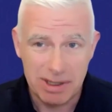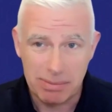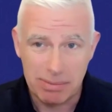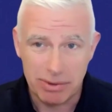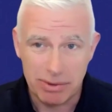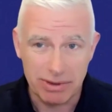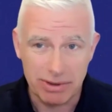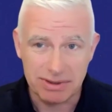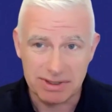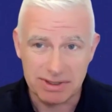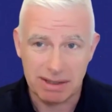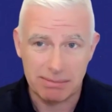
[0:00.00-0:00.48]

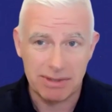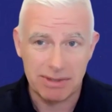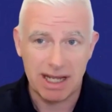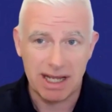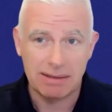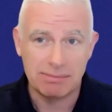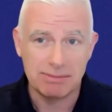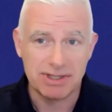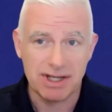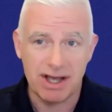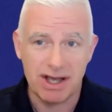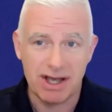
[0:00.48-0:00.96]
people are
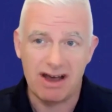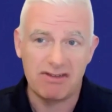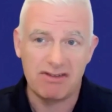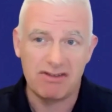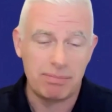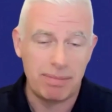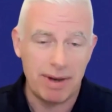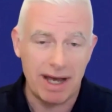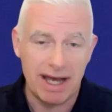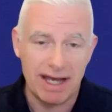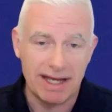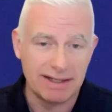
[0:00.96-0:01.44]
sometimes
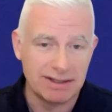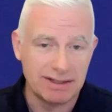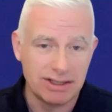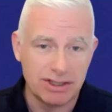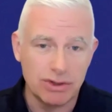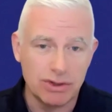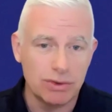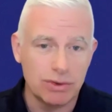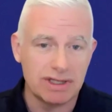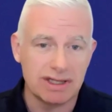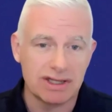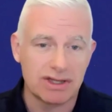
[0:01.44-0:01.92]
off by
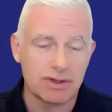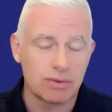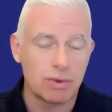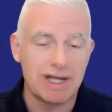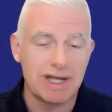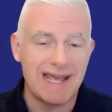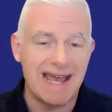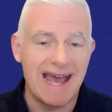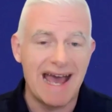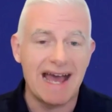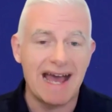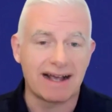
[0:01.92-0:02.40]
2 and
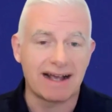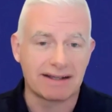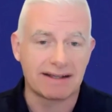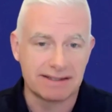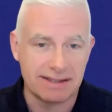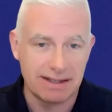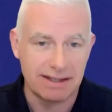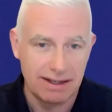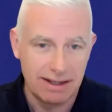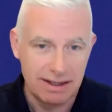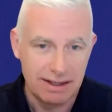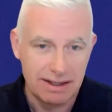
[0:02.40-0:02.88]

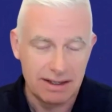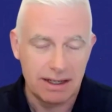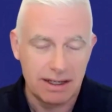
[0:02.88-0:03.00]
3x